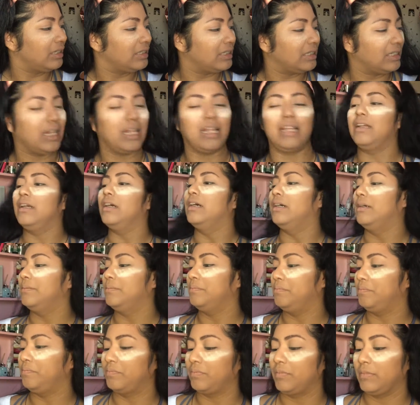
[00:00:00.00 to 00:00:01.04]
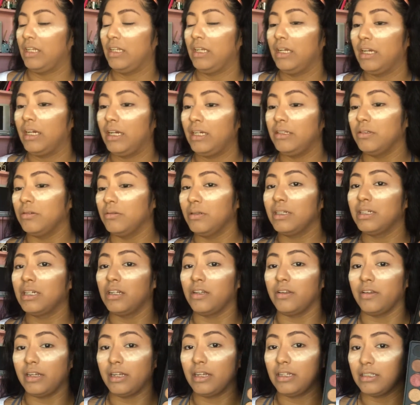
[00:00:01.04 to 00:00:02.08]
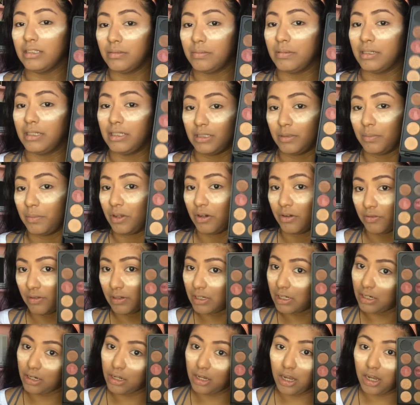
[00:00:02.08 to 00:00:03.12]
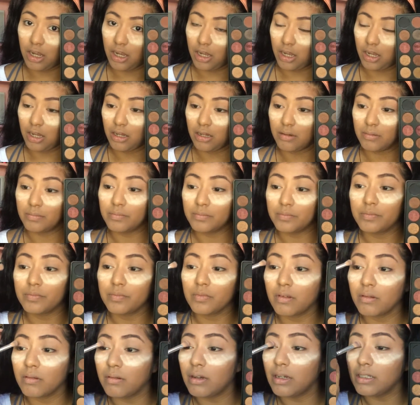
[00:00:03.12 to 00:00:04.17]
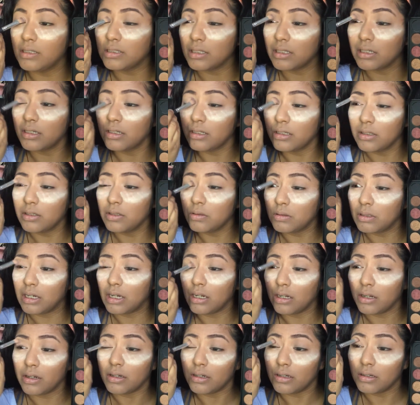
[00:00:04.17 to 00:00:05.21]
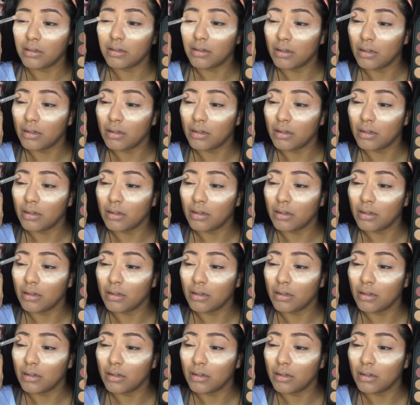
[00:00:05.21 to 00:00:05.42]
it, like, I don't know what color it is, but it's a beautiful color. But it's a new color.